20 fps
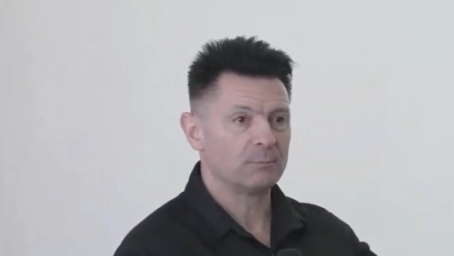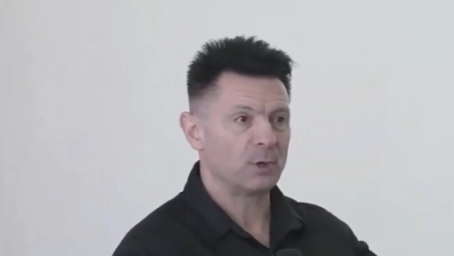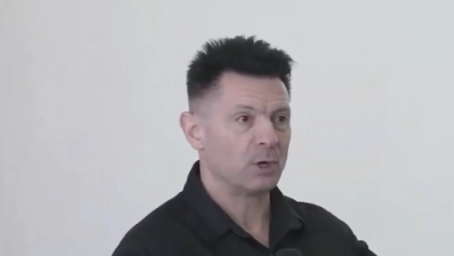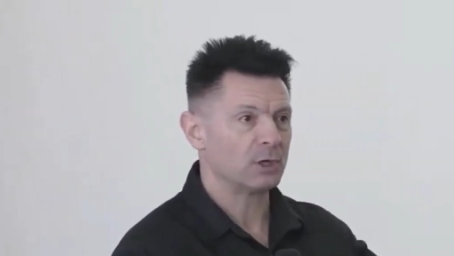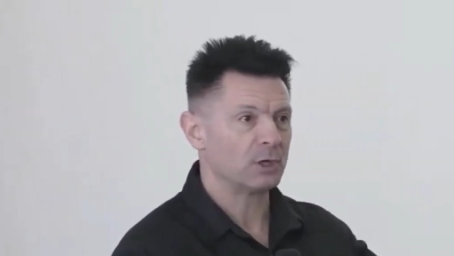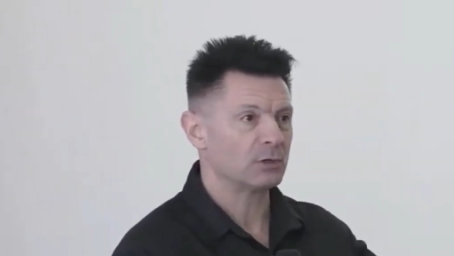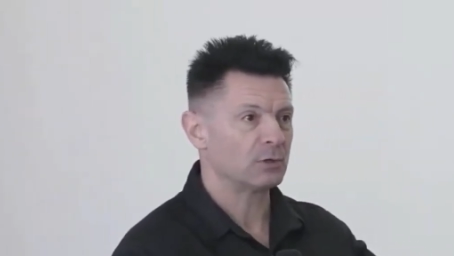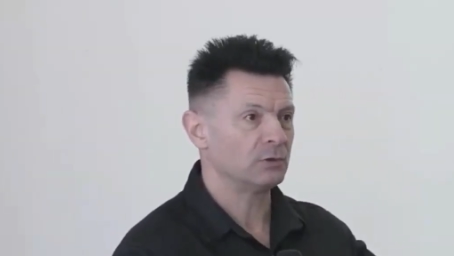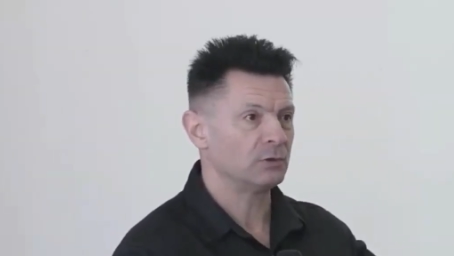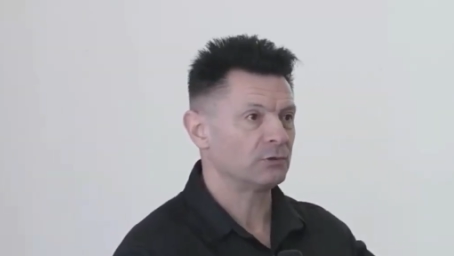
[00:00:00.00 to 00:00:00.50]

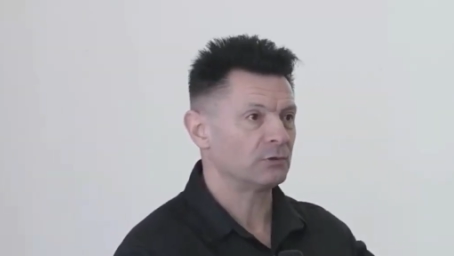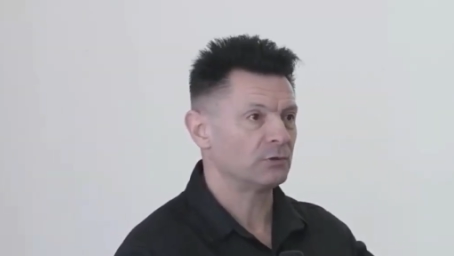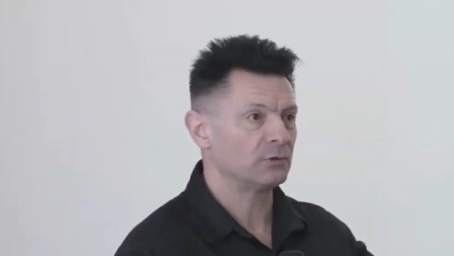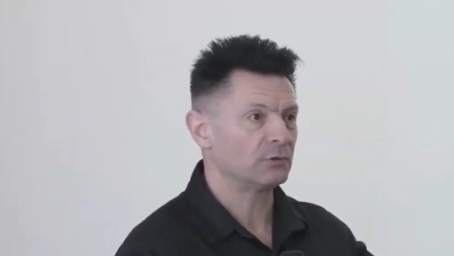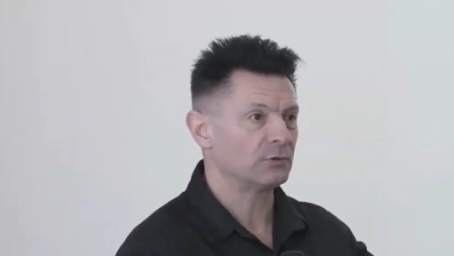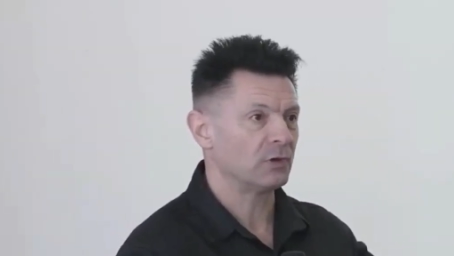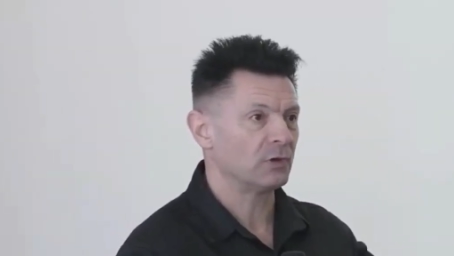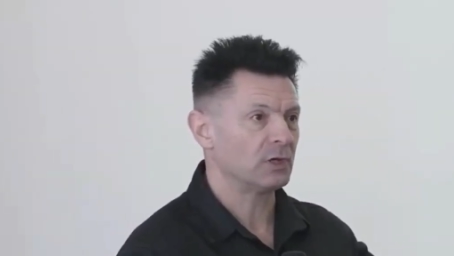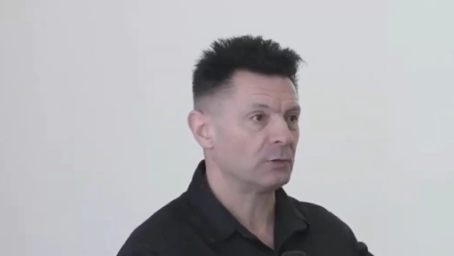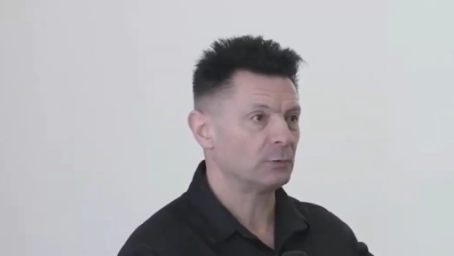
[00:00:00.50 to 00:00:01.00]
buy goods
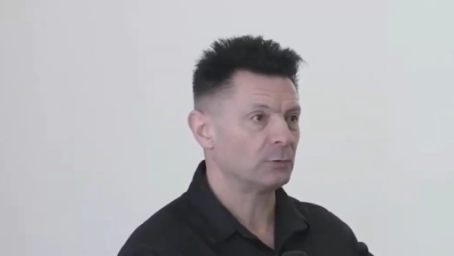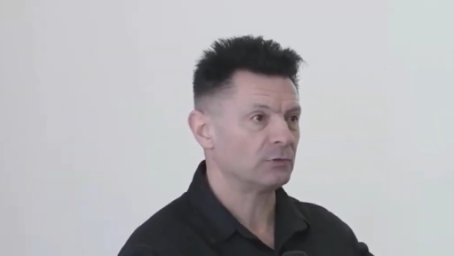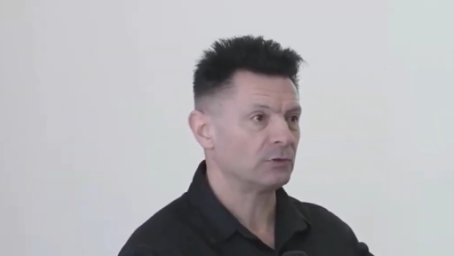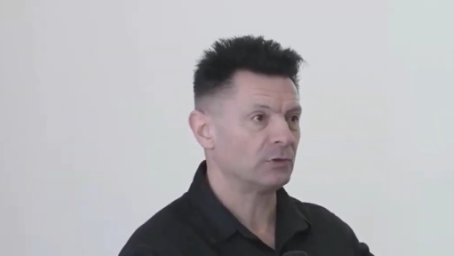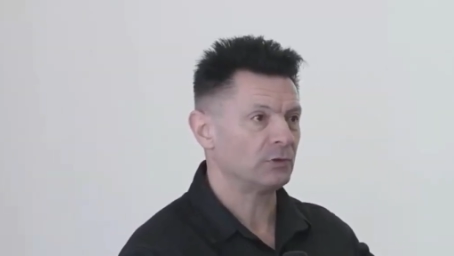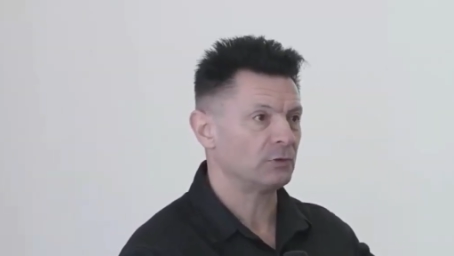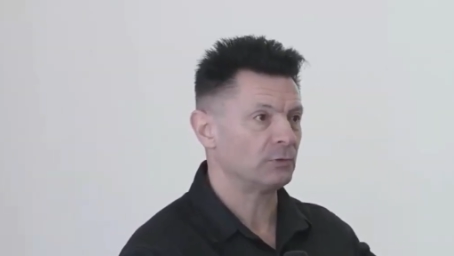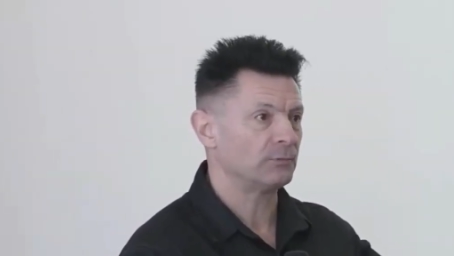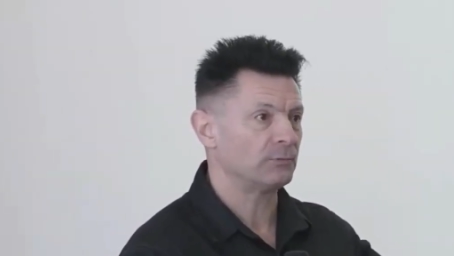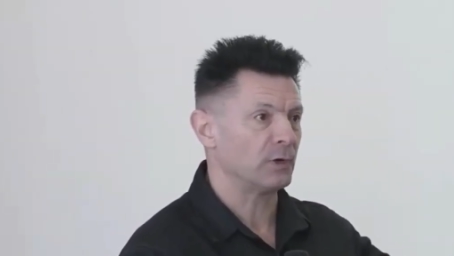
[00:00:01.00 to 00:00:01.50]
and
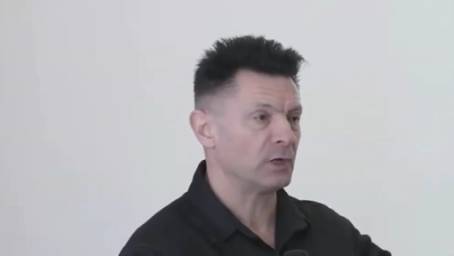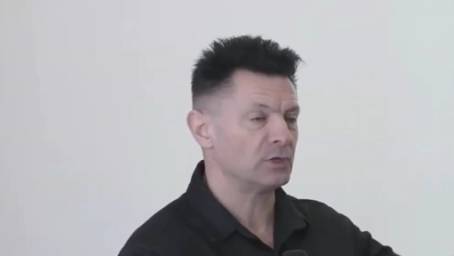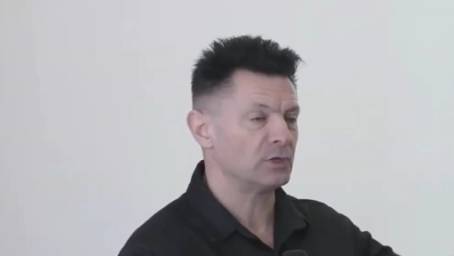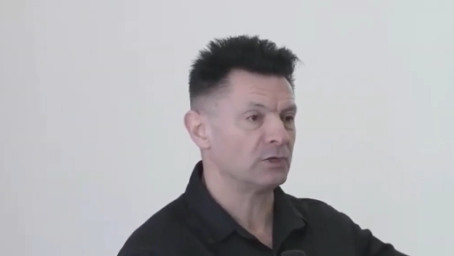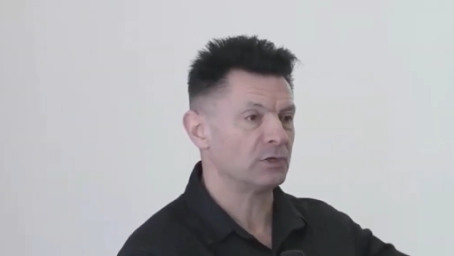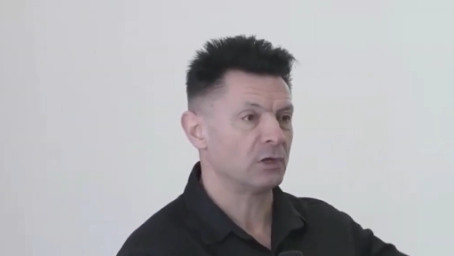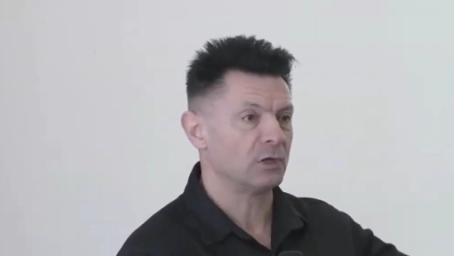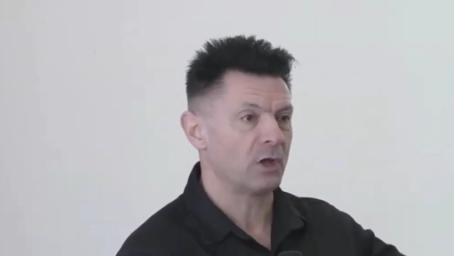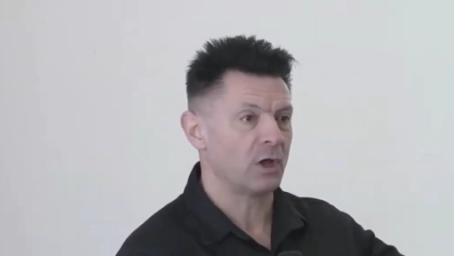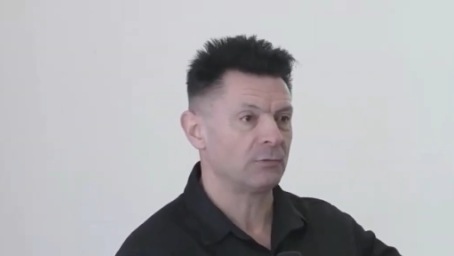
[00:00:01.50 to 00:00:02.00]
services,
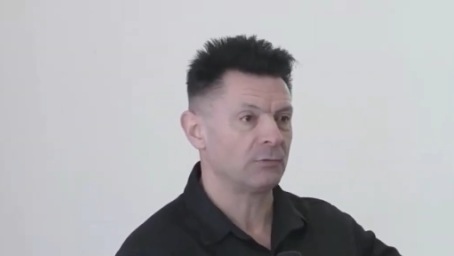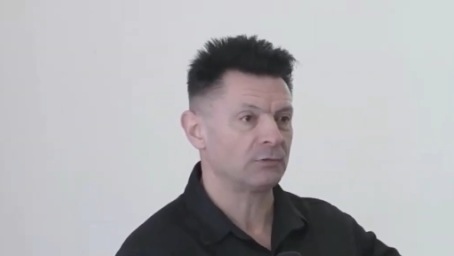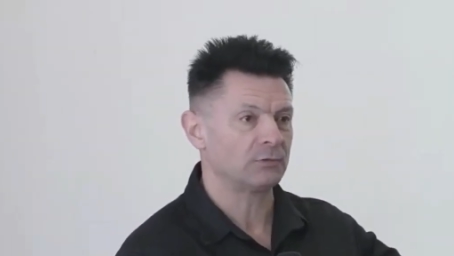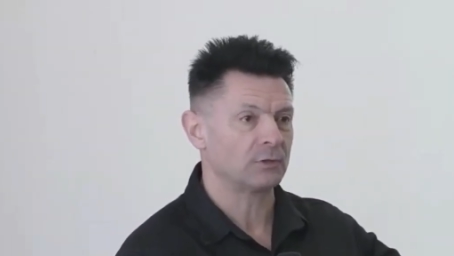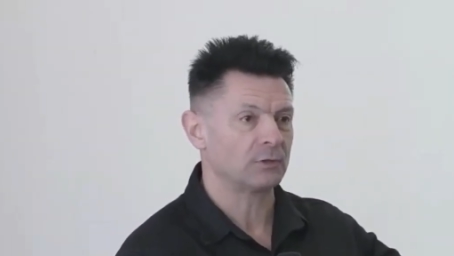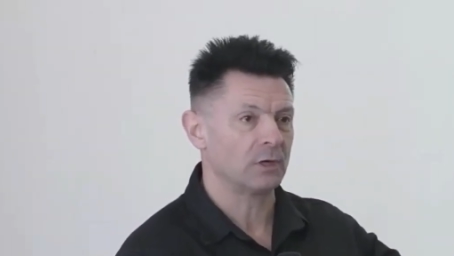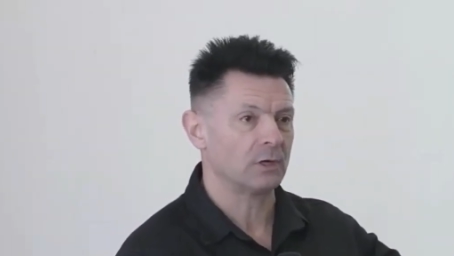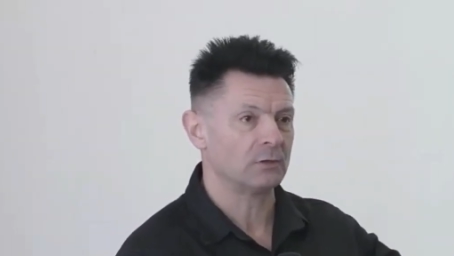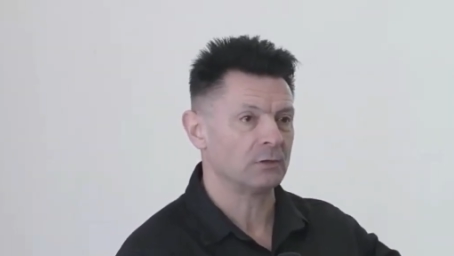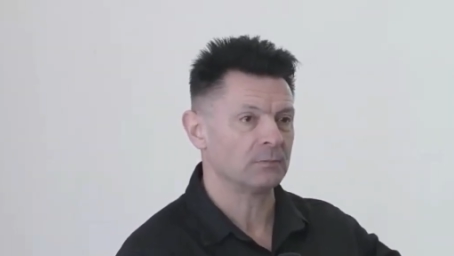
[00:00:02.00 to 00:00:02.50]
fund your
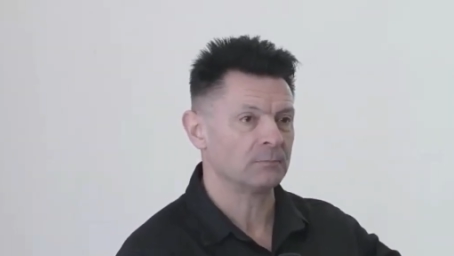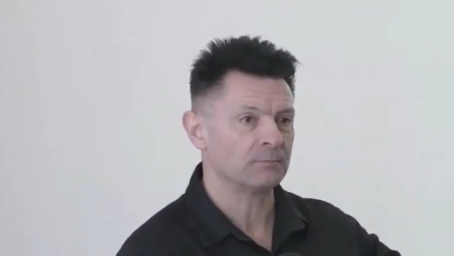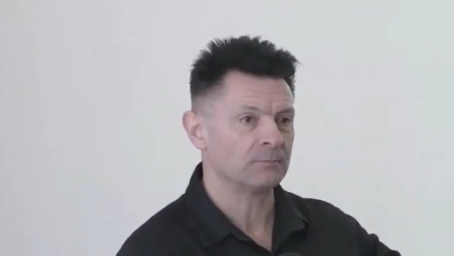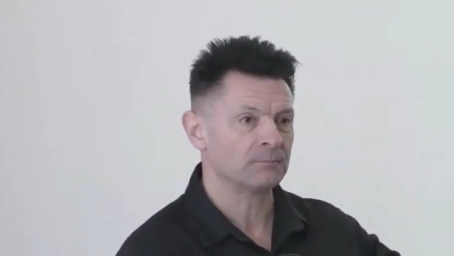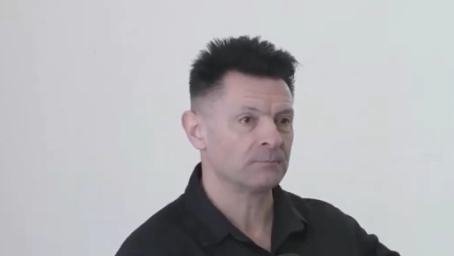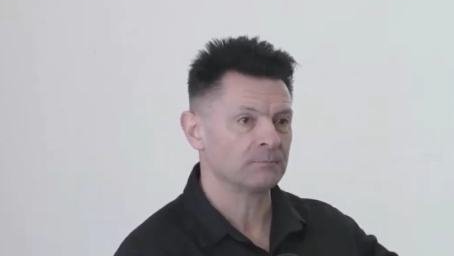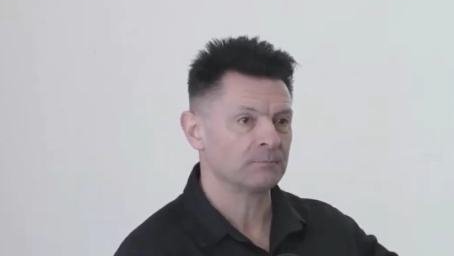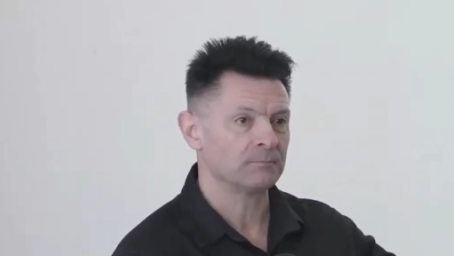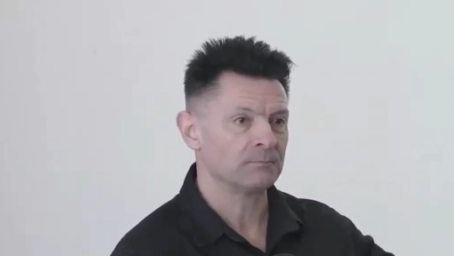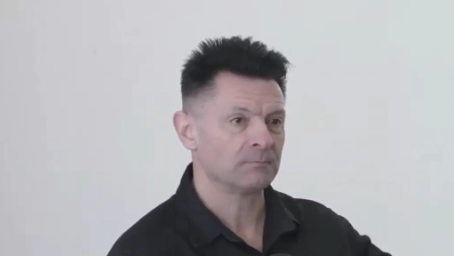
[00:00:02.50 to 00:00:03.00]

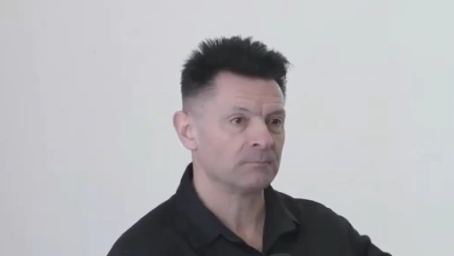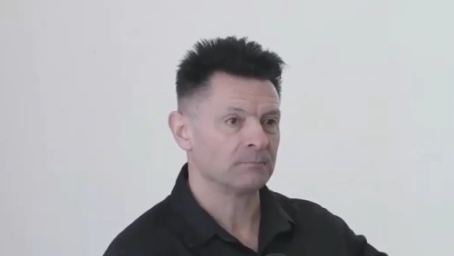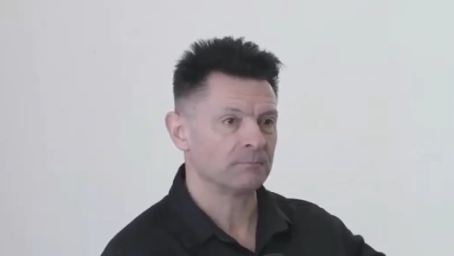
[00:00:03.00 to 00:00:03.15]
lifestyle,